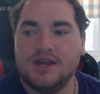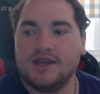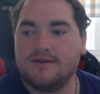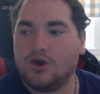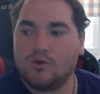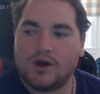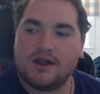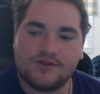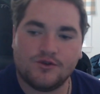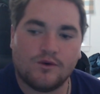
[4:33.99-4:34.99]
Even though
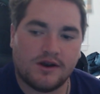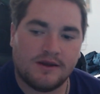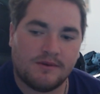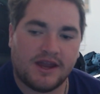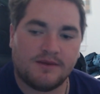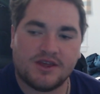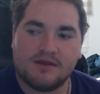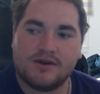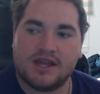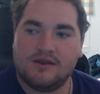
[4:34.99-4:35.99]
I am thinking
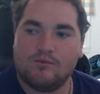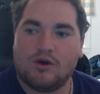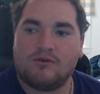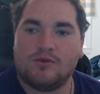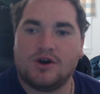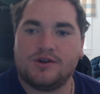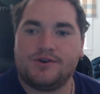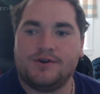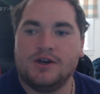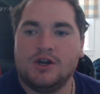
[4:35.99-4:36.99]
about getting one more
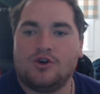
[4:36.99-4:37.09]
monitor,